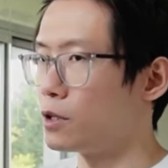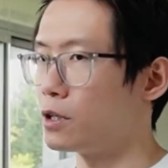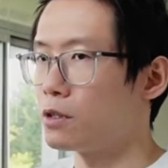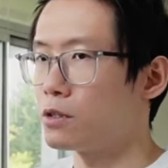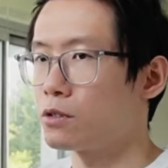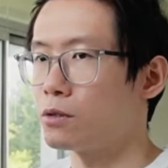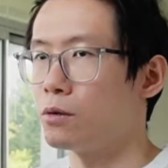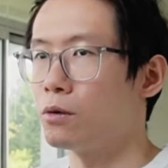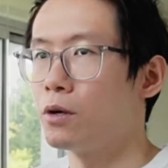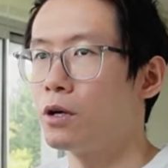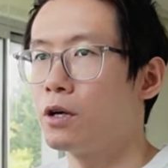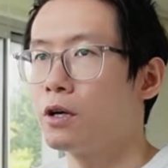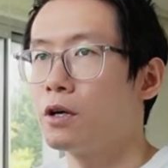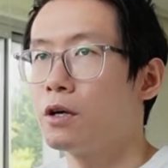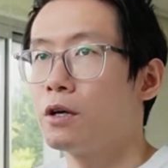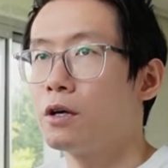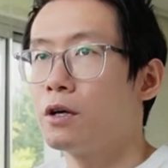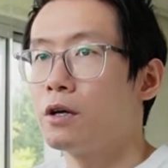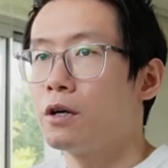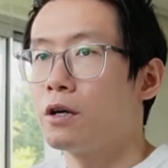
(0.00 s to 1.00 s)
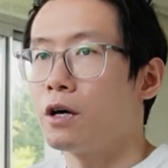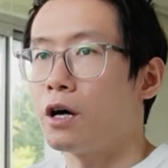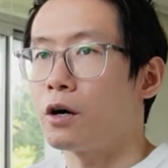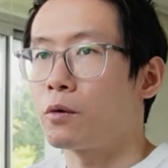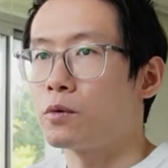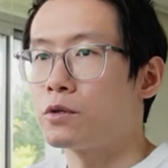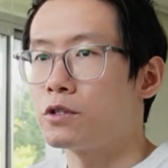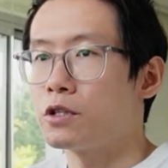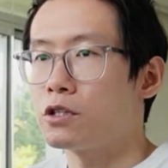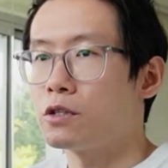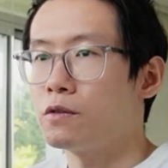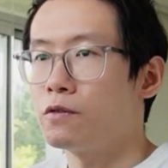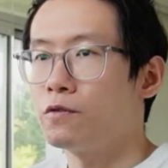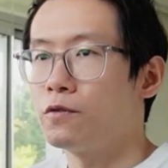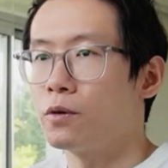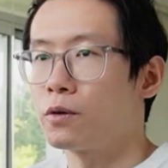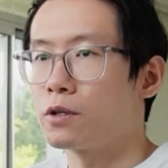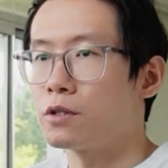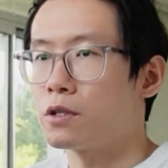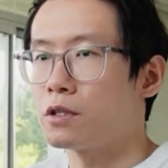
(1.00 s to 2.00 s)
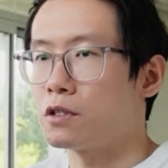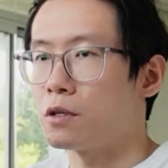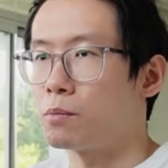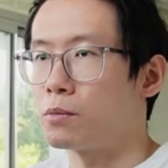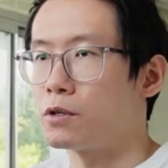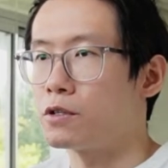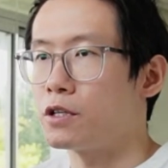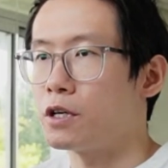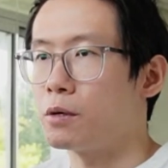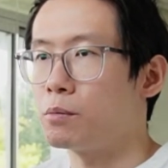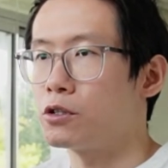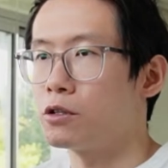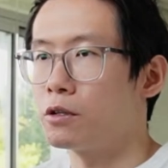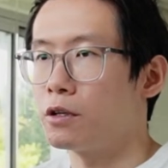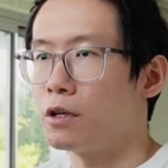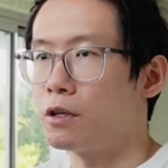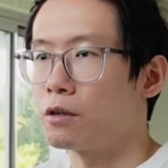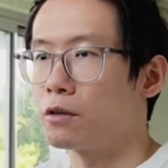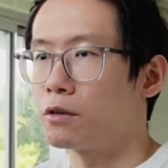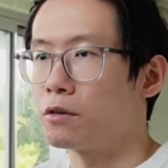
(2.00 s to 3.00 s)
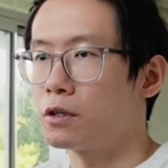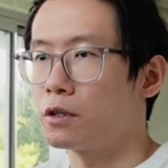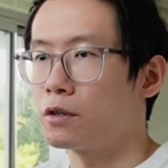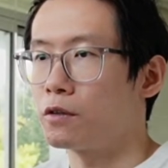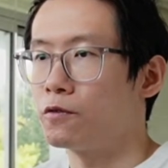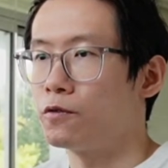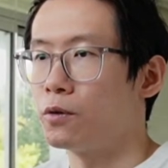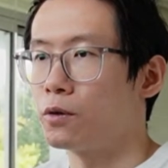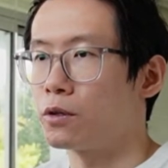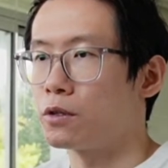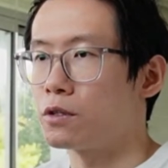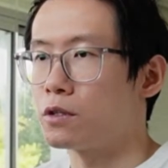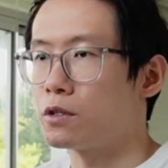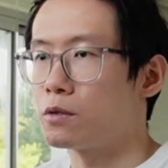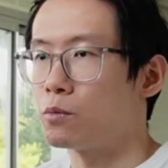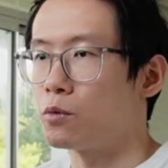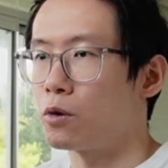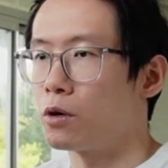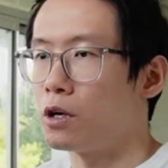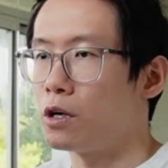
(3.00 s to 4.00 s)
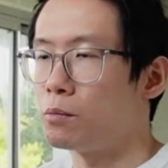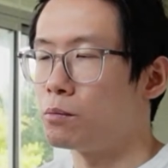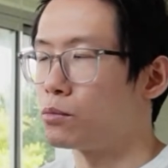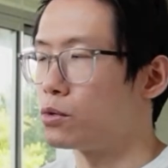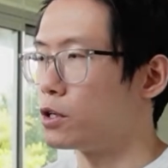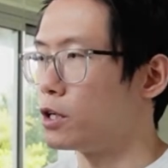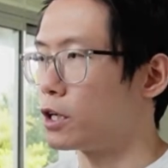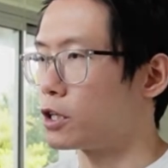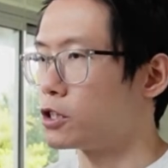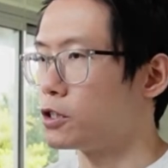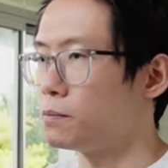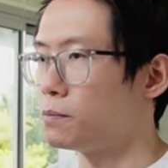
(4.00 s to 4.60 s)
So acquisition focuses on perception, and learning focuses more on production.